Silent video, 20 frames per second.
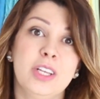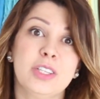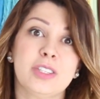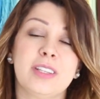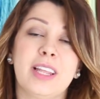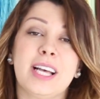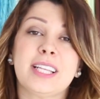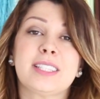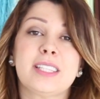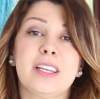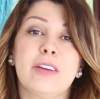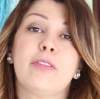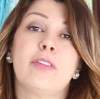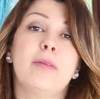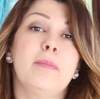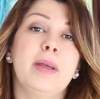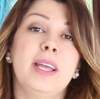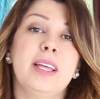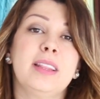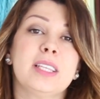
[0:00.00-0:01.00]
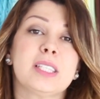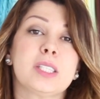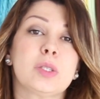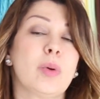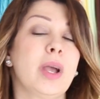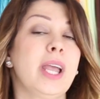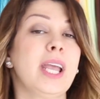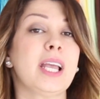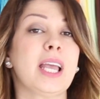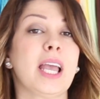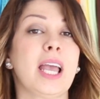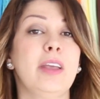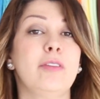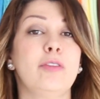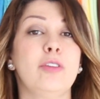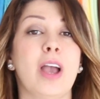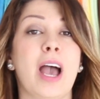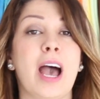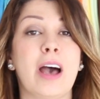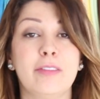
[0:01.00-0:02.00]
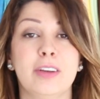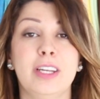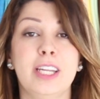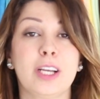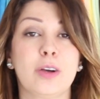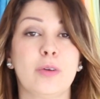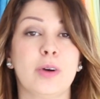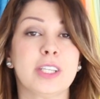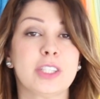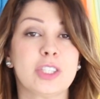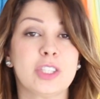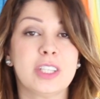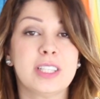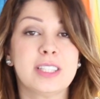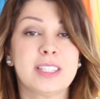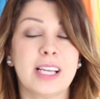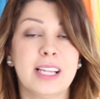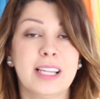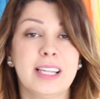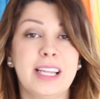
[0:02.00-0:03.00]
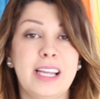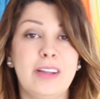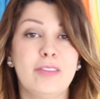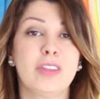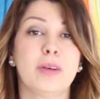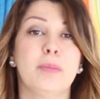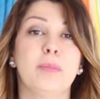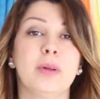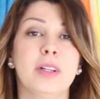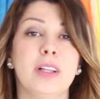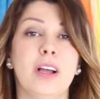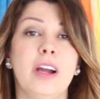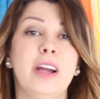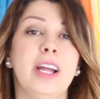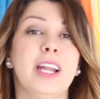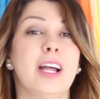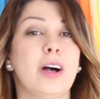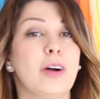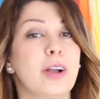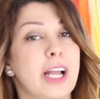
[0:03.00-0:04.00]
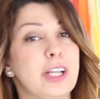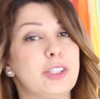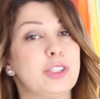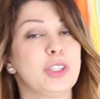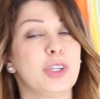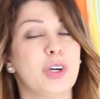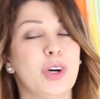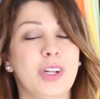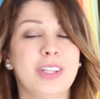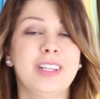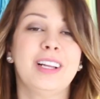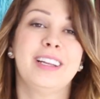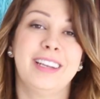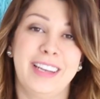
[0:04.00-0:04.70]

So that's it from me this week. If you have any questions, leave them below and I'll catch you all